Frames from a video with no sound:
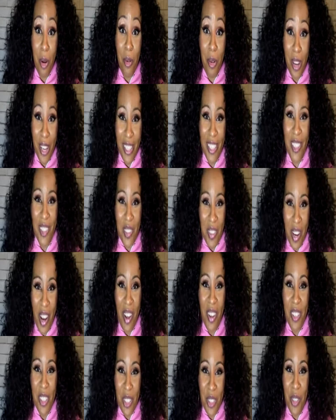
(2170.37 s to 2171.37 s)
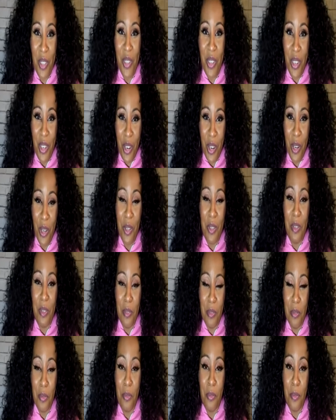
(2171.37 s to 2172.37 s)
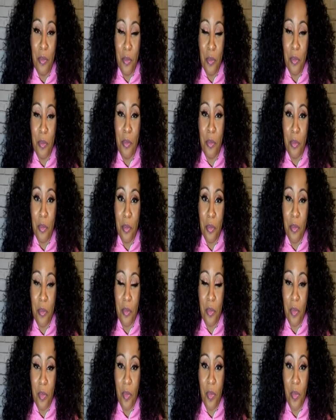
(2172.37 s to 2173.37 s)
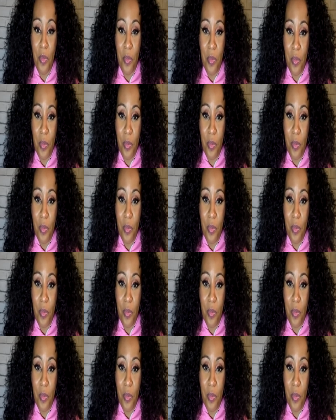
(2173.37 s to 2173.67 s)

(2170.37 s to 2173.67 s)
was when I was a little girl. Mhm.